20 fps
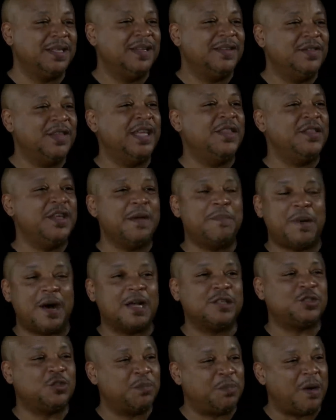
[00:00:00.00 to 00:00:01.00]
than the
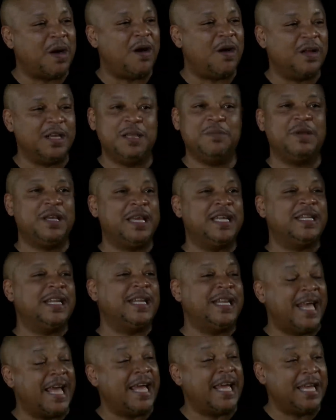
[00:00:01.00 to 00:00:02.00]
Apostle Paul. He began to
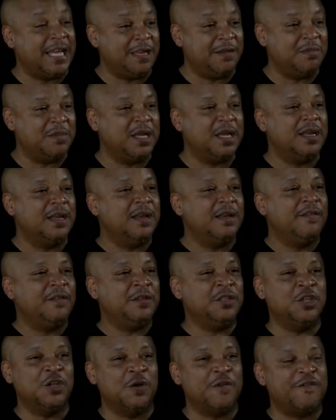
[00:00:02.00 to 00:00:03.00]
name
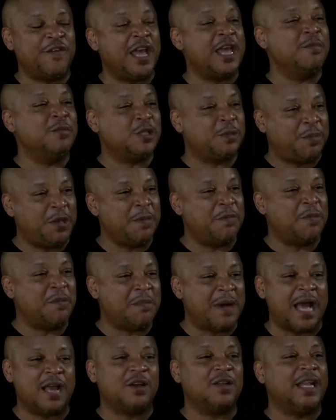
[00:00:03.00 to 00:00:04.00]
you know, famous people,
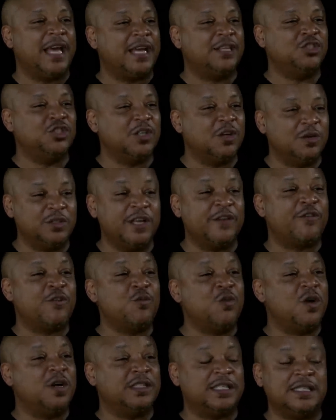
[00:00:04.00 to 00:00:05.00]
Michelangelo,
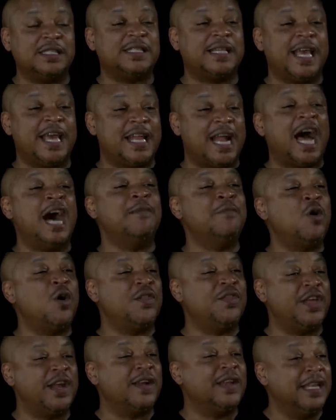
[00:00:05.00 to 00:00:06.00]
different ones, and saying, I'm
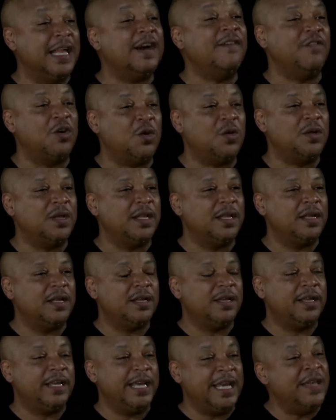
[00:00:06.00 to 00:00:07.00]
on their level
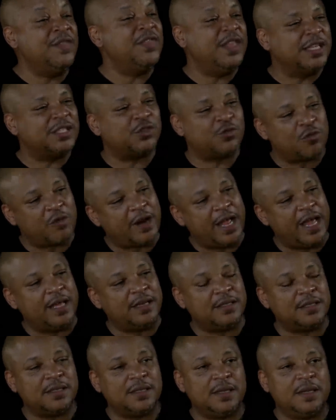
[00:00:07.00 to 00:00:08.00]
mm-hmm. in this
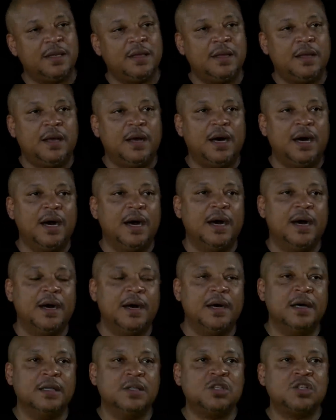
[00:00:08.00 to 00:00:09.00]
rant.
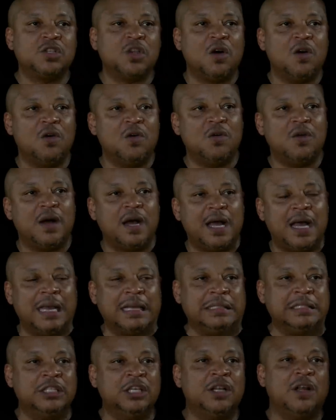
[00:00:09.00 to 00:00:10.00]
Uh, so,
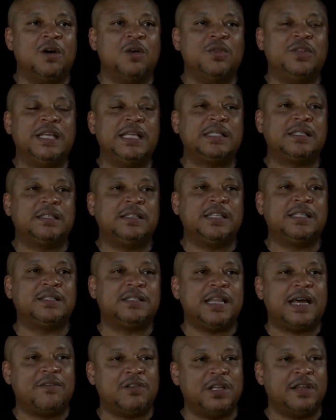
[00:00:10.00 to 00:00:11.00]
you know, this, this
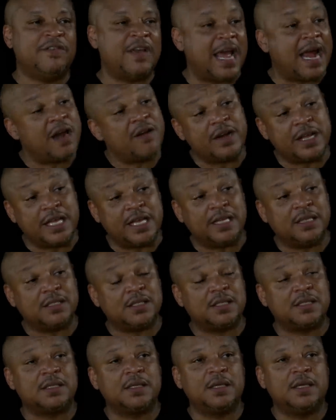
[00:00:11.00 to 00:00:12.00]
level of
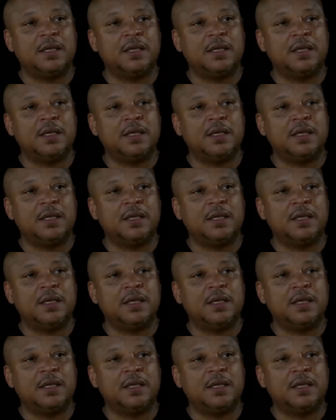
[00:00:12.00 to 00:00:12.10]
arrogance